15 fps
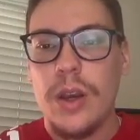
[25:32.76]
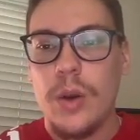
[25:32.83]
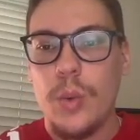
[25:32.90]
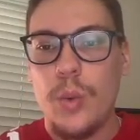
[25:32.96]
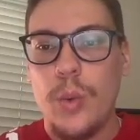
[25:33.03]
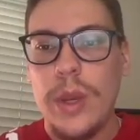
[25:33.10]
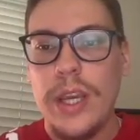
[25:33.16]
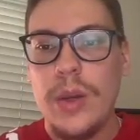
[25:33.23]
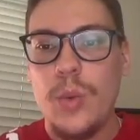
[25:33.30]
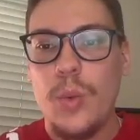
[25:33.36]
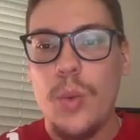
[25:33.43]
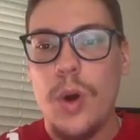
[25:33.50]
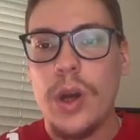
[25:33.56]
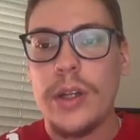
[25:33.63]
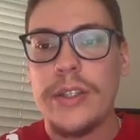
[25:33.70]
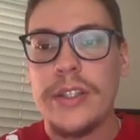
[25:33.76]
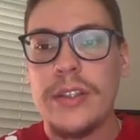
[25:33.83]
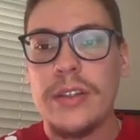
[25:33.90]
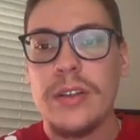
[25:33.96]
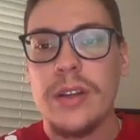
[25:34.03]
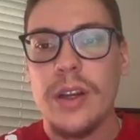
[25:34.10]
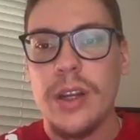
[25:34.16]
we want
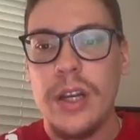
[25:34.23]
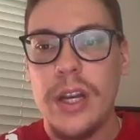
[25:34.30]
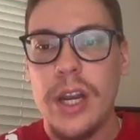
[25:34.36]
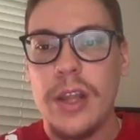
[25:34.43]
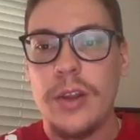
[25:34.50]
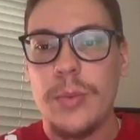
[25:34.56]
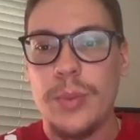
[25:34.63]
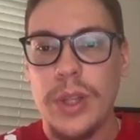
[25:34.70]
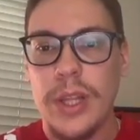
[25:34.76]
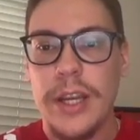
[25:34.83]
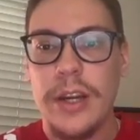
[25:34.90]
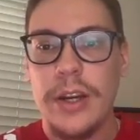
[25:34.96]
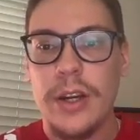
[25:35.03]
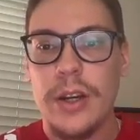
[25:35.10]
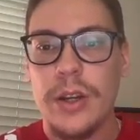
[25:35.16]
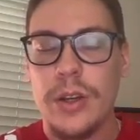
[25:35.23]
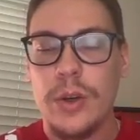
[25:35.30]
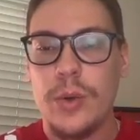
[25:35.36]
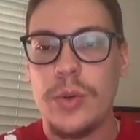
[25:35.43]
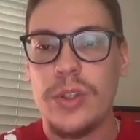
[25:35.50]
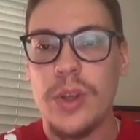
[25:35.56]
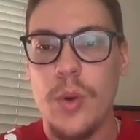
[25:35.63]
another player
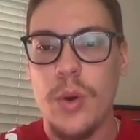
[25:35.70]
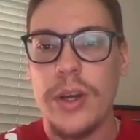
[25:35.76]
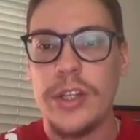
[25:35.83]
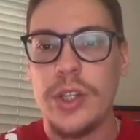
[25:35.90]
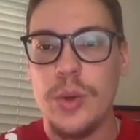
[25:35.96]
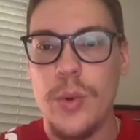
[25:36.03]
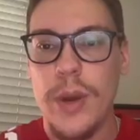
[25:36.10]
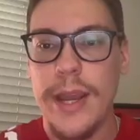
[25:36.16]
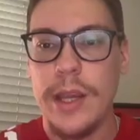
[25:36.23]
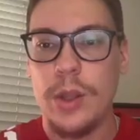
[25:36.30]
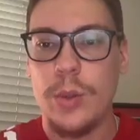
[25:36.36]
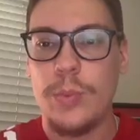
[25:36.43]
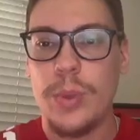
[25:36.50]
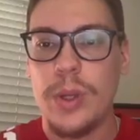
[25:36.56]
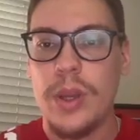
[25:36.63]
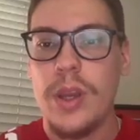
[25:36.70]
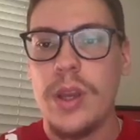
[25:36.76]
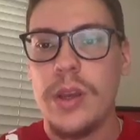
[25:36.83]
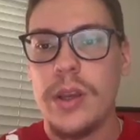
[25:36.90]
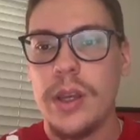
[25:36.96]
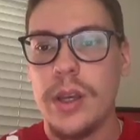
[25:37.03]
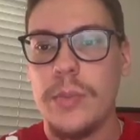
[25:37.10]
who's going to help
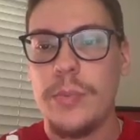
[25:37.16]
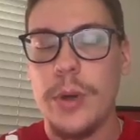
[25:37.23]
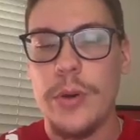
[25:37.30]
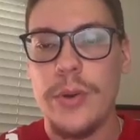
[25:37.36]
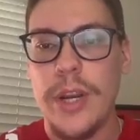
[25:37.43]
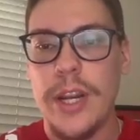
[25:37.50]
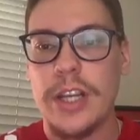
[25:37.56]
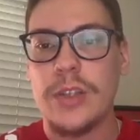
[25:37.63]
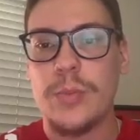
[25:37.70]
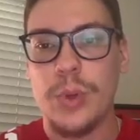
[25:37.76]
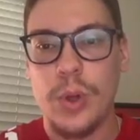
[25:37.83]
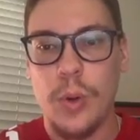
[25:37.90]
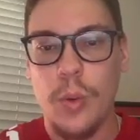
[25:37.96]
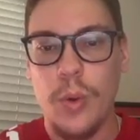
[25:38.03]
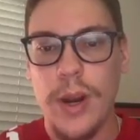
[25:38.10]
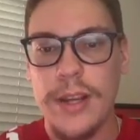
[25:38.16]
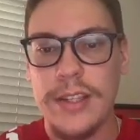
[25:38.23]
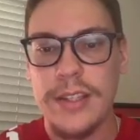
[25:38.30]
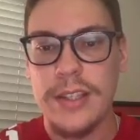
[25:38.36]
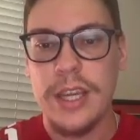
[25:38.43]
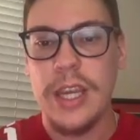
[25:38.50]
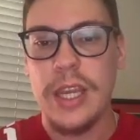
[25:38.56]
Bo Nix progress
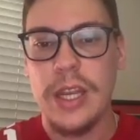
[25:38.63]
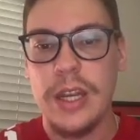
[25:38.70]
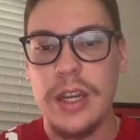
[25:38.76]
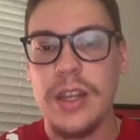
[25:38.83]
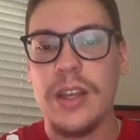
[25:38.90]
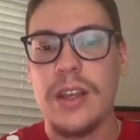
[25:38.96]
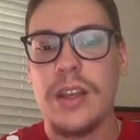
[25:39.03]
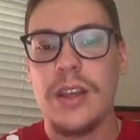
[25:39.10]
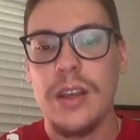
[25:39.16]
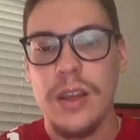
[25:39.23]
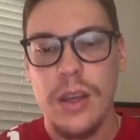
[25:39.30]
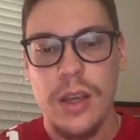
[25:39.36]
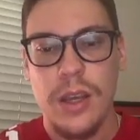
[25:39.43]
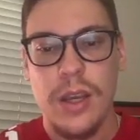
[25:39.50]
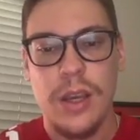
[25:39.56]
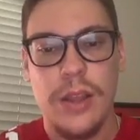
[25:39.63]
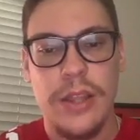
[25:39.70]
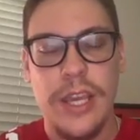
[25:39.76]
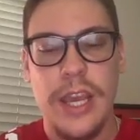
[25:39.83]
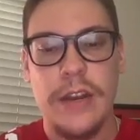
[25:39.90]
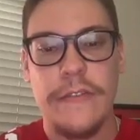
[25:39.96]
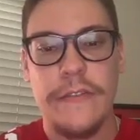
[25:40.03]
in the
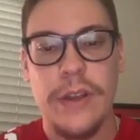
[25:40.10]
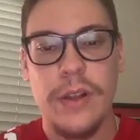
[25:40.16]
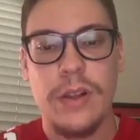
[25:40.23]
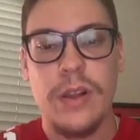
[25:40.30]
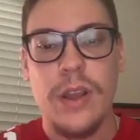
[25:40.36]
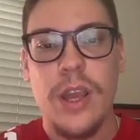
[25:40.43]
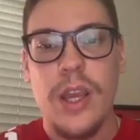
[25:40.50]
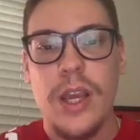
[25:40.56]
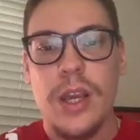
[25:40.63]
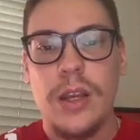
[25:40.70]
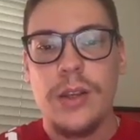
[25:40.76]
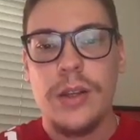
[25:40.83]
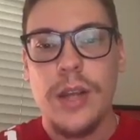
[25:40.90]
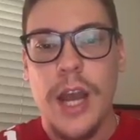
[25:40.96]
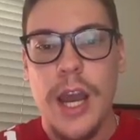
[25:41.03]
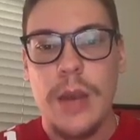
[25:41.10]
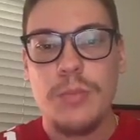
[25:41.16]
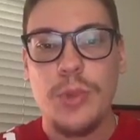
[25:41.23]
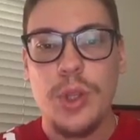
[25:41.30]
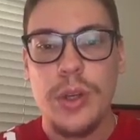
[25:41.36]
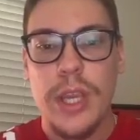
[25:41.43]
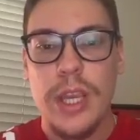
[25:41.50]
NFL. I'm
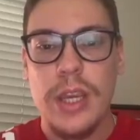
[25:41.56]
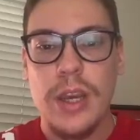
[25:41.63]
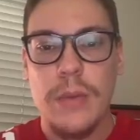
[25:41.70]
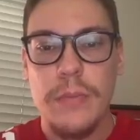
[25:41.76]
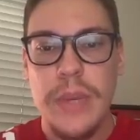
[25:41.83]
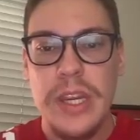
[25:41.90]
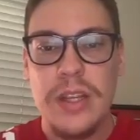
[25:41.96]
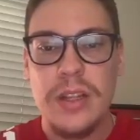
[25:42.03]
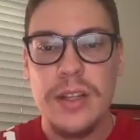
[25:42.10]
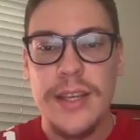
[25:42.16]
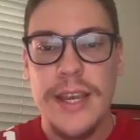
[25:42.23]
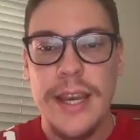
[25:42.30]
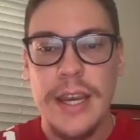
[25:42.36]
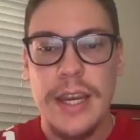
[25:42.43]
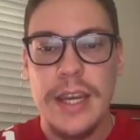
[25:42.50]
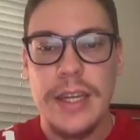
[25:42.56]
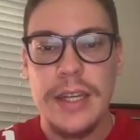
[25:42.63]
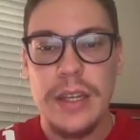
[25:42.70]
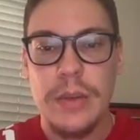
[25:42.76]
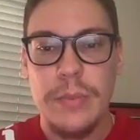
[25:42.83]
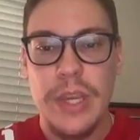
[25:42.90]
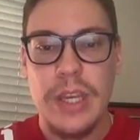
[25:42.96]
looking immediately at
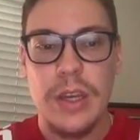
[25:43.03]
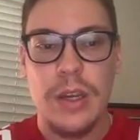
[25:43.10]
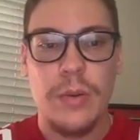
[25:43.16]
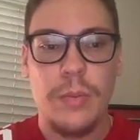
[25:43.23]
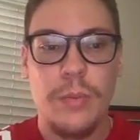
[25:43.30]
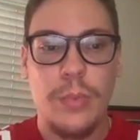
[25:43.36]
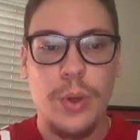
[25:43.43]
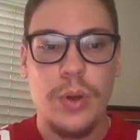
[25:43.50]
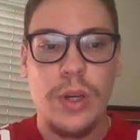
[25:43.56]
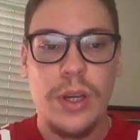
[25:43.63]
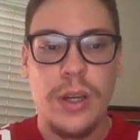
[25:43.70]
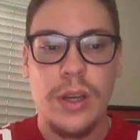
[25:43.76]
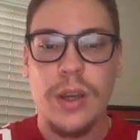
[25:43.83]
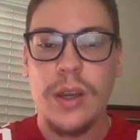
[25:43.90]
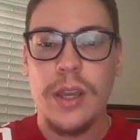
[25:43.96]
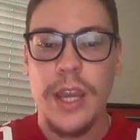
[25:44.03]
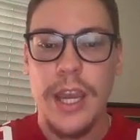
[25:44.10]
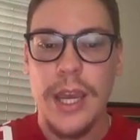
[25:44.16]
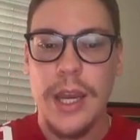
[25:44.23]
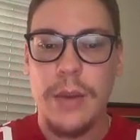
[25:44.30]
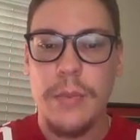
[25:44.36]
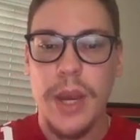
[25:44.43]
Emeka Egbuka,
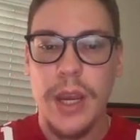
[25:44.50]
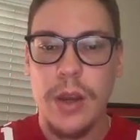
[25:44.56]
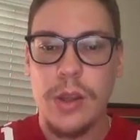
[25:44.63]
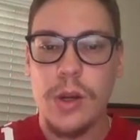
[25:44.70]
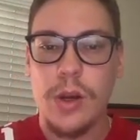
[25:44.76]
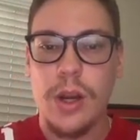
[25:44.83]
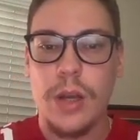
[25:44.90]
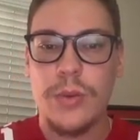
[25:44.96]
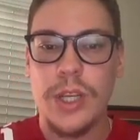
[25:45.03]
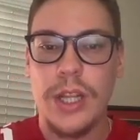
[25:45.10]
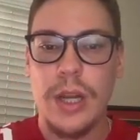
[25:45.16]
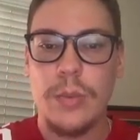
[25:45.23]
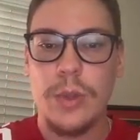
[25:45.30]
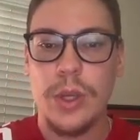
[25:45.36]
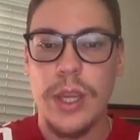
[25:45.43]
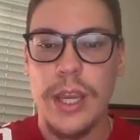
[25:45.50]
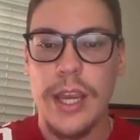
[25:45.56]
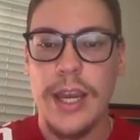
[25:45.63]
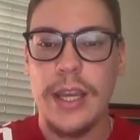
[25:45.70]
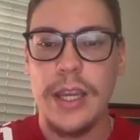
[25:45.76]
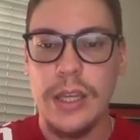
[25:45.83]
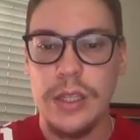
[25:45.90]
and my other option that I'm looking
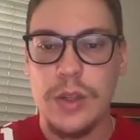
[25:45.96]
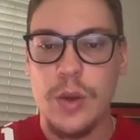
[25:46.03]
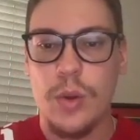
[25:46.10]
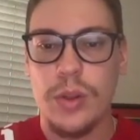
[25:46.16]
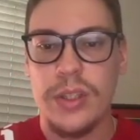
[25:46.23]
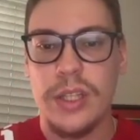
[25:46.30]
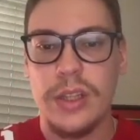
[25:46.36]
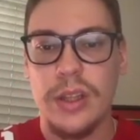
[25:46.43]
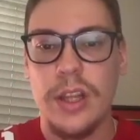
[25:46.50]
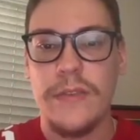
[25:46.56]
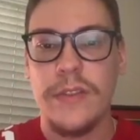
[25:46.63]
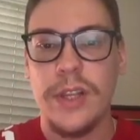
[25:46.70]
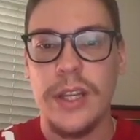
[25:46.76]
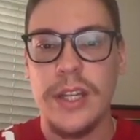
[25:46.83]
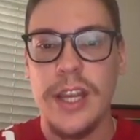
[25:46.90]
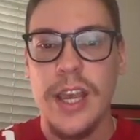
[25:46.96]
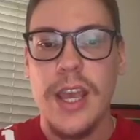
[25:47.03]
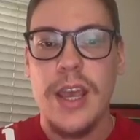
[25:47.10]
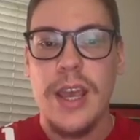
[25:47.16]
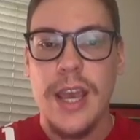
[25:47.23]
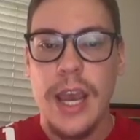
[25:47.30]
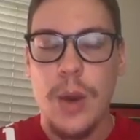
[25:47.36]
at is Colston Loveland.
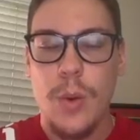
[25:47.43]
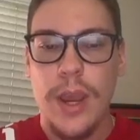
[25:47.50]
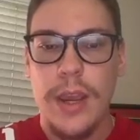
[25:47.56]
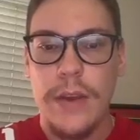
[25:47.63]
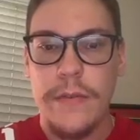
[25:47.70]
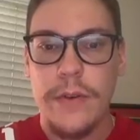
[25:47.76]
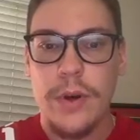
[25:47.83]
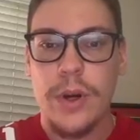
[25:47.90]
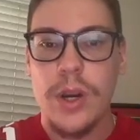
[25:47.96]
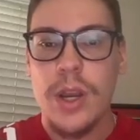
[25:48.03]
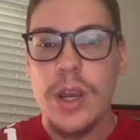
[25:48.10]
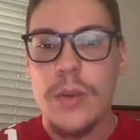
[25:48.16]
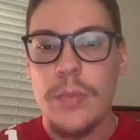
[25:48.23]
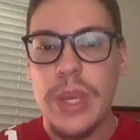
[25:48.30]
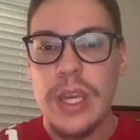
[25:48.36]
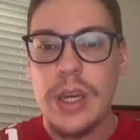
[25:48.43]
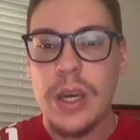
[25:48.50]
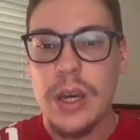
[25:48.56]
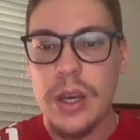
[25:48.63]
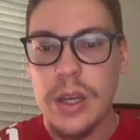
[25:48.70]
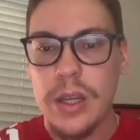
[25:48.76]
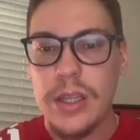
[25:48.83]
However,
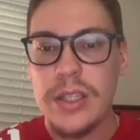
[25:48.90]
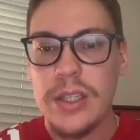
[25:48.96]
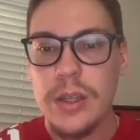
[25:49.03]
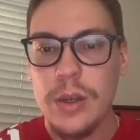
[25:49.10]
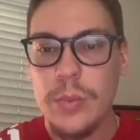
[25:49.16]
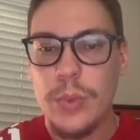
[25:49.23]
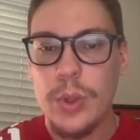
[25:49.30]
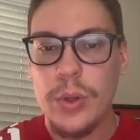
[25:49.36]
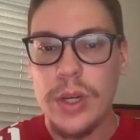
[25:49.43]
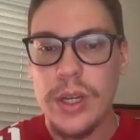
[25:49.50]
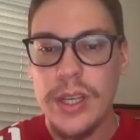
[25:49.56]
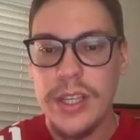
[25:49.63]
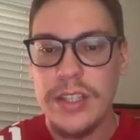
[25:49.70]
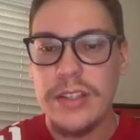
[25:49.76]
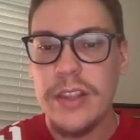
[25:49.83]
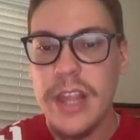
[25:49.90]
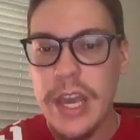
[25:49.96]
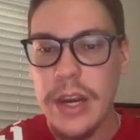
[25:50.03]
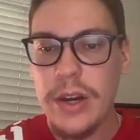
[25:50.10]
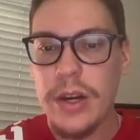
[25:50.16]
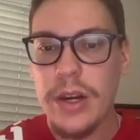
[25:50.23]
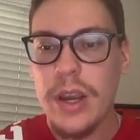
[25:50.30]
because Egbuka is
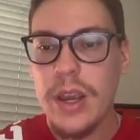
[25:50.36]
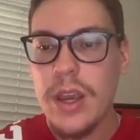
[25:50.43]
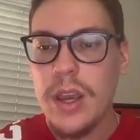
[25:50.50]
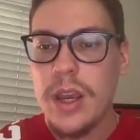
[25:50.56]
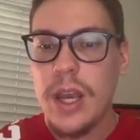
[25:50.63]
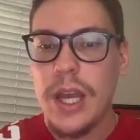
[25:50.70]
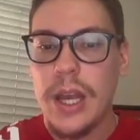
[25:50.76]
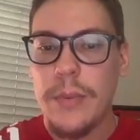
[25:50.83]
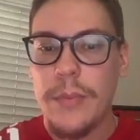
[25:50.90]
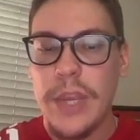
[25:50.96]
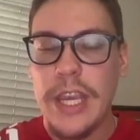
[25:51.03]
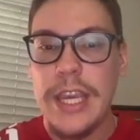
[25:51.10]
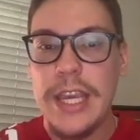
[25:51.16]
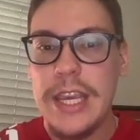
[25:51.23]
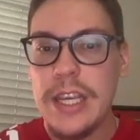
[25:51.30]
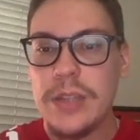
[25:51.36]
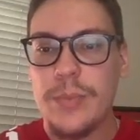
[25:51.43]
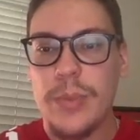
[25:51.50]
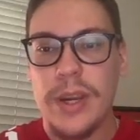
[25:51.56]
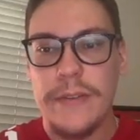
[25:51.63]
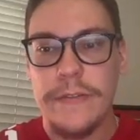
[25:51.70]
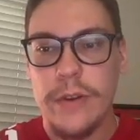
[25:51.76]
there, he is
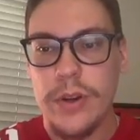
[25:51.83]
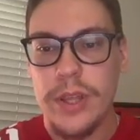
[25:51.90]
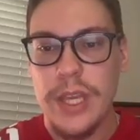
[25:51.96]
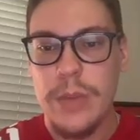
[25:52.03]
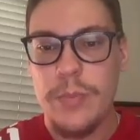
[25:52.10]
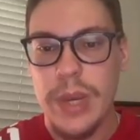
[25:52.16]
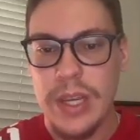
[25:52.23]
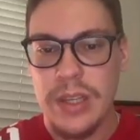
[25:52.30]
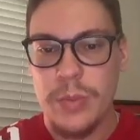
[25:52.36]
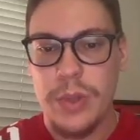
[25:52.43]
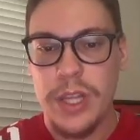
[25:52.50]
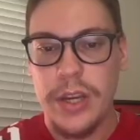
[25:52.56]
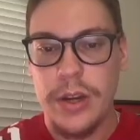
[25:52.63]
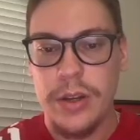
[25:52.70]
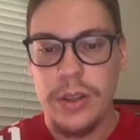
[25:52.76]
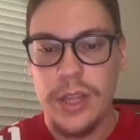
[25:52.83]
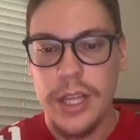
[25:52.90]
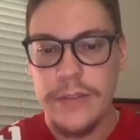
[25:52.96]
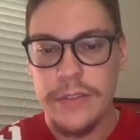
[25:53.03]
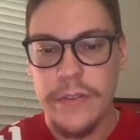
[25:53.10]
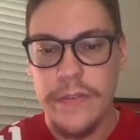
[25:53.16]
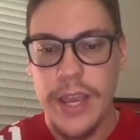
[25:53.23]
by far the best player left
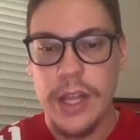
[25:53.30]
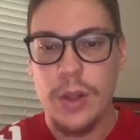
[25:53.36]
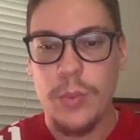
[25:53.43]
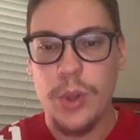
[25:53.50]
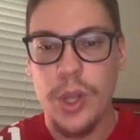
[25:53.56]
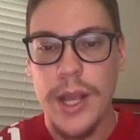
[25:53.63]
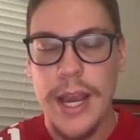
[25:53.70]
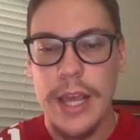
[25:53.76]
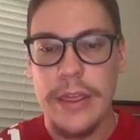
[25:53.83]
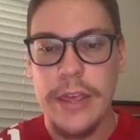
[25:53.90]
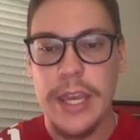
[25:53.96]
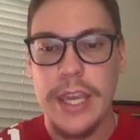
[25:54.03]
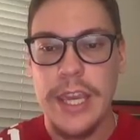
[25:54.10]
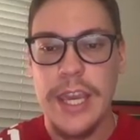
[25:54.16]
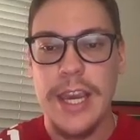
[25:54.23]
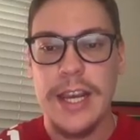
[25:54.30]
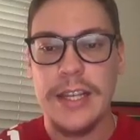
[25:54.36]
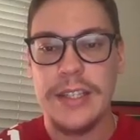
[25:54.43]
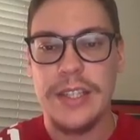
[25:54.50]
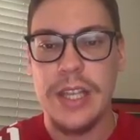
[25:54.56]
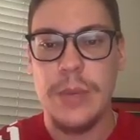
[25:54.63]
available. I think he has the